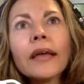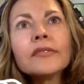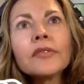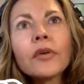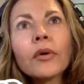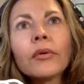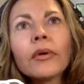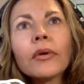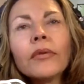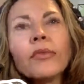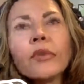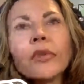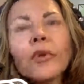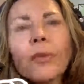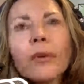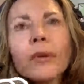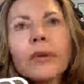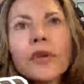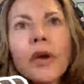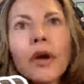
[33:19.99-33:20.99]
So if you don't
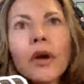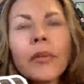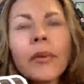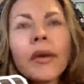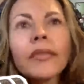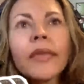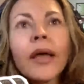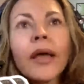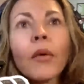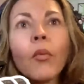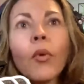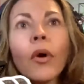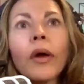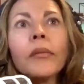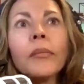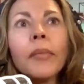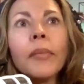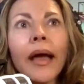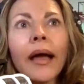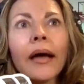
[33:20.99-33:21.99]
want to talk about that,
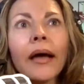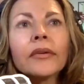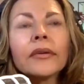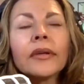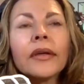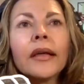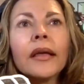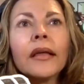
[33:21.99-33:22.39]
what about